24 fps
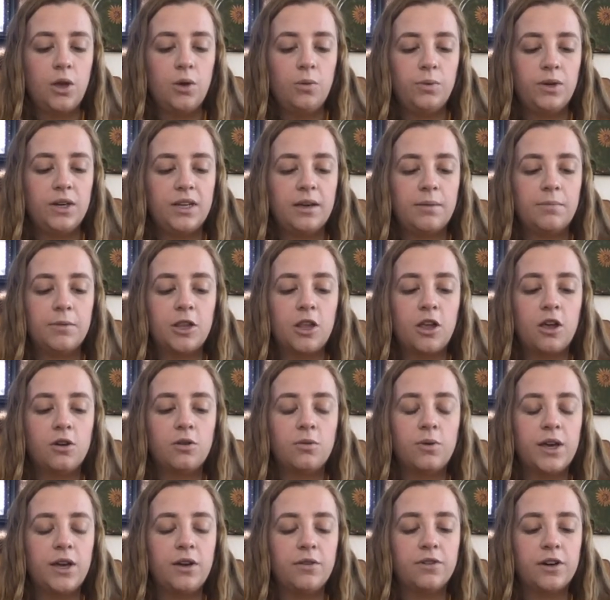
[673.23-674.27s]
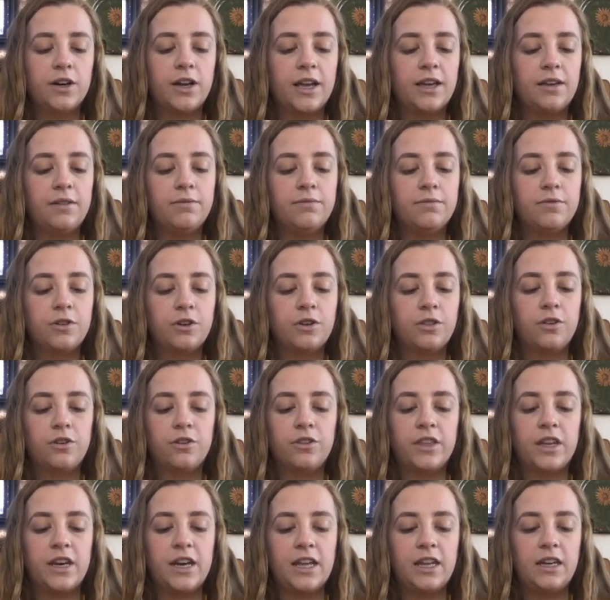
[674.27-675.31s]
We'd come a long way overnight, further
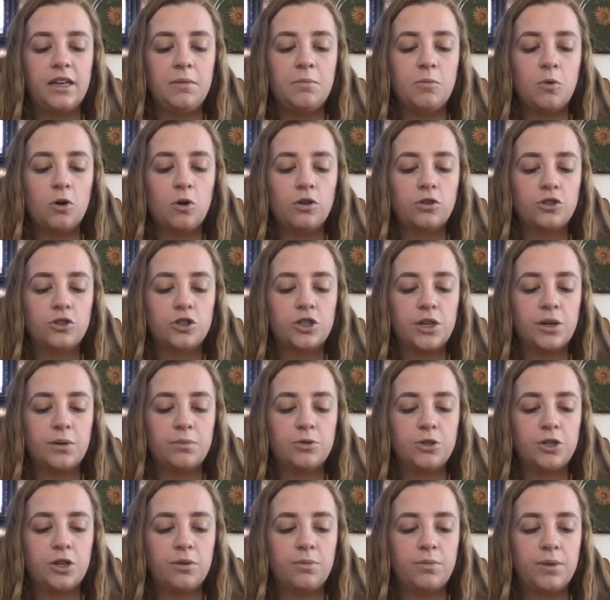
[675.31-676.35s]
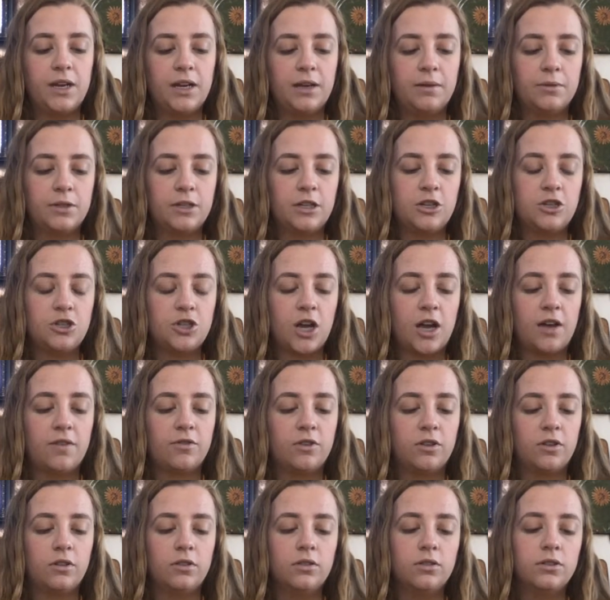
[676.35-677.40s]
than any mortal ship should have been able to
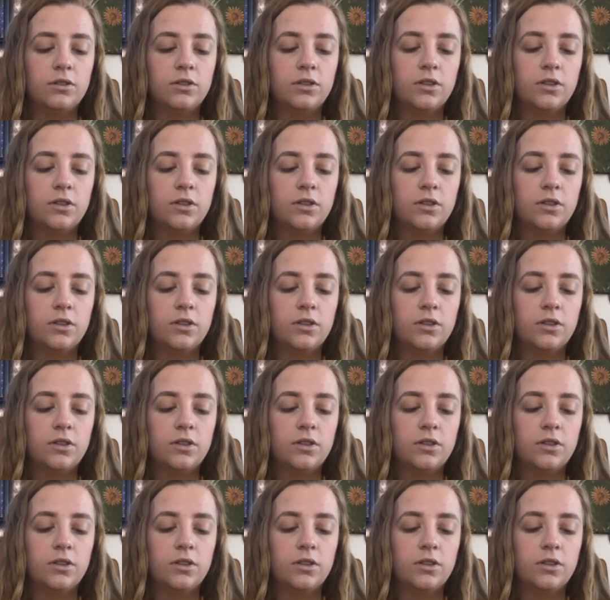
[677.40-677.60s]
travel.